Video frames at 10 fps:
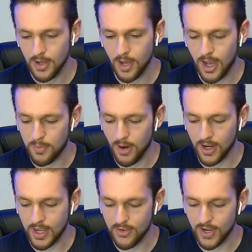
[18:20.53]
Uh, Marc,
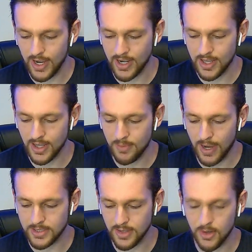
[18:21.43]
hearing kind of the
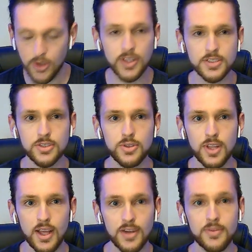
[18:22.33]
mindset, I know you listen to a
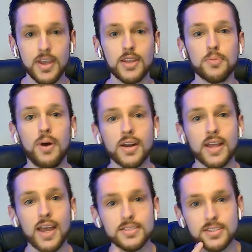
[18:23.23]
lot of the other
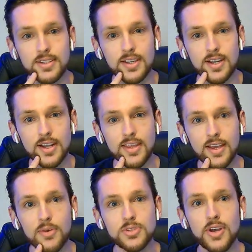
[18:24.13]
podcasts and, and anything.
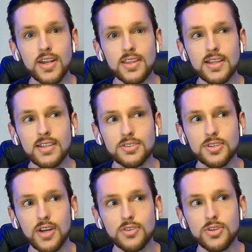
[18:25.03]
Was there anything that
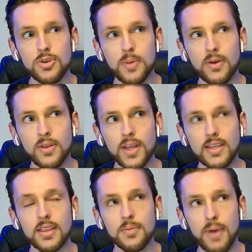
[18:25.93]
stood out to you about like
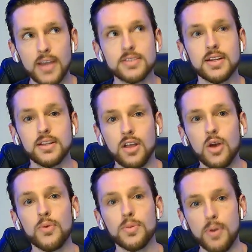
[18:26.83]
the mindset
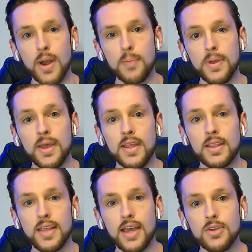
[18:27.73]
along with prep
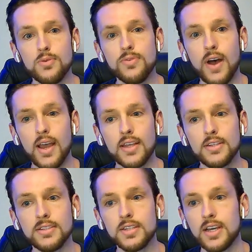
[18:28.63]
that you
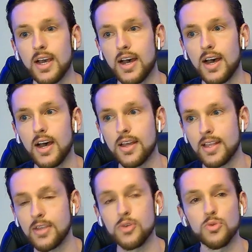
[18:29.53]
find uh,
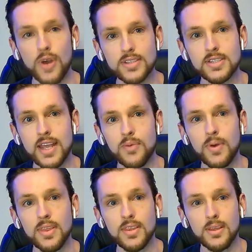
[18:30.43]
like you resonate with?